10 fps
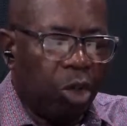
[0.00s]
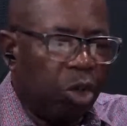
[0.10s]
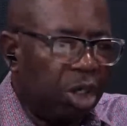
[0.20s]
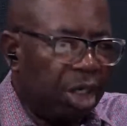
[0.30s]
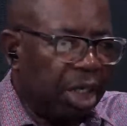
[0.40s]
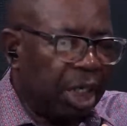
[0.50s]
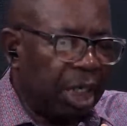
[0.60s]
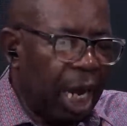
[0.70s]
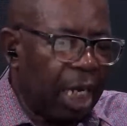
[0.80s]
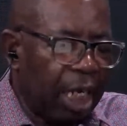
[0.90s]
to
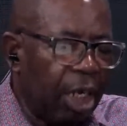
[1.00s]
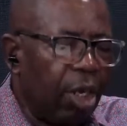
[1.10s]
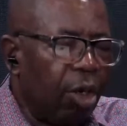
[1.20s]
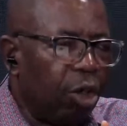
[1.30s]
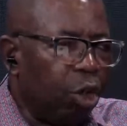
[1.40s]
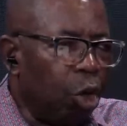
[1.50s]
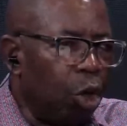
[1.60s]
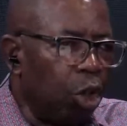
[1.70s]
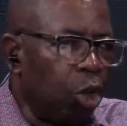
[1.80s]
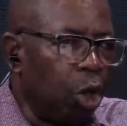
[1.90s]
sack
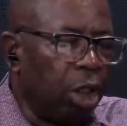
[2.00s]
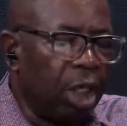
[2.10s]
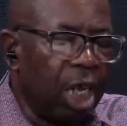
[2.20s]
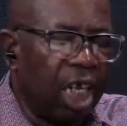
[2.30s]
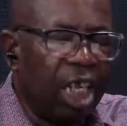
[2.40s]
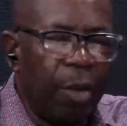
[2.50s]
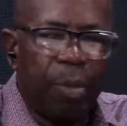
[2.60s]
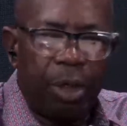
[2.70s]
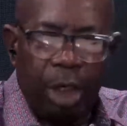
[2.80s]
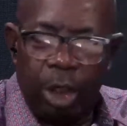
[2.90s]
those in key
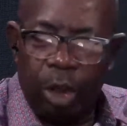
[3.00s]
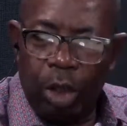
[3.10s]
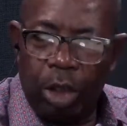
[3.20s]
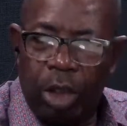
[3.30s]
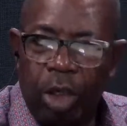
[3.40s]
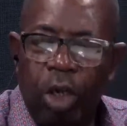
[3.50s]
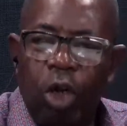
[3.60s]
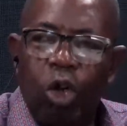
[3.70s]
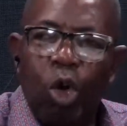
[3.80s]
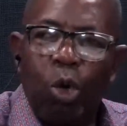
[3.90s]
positions
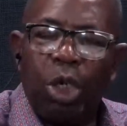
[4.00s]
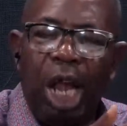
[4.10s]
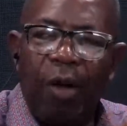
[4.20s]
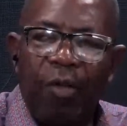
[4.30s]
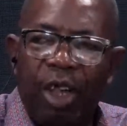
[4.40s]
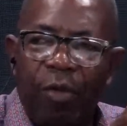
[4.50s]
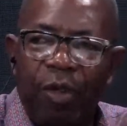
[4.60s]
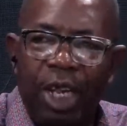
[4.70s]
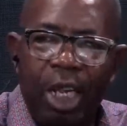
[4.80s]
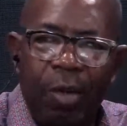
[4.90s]
who would have
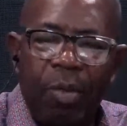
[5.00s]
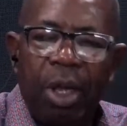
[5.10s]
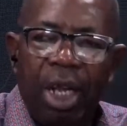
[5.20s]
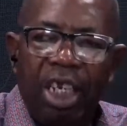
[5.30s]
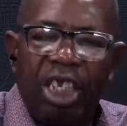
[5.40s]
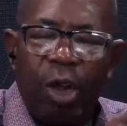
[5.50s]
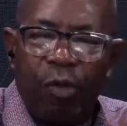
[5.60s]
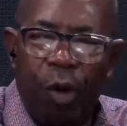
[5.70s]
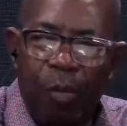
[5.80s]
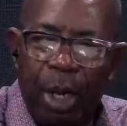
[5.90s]
given him this
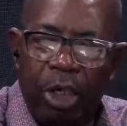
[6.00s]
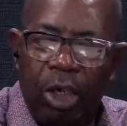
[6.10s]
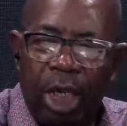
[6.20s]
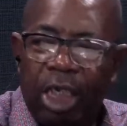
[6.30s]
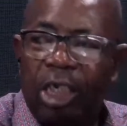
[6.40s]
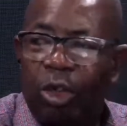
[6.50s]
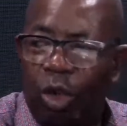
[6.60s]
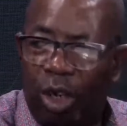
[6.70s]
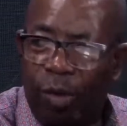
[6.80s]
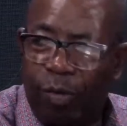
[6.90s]
information that he's
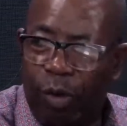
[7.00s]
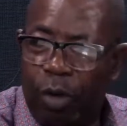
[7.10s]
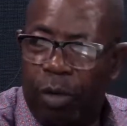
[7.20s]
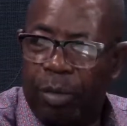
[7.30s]
looking for.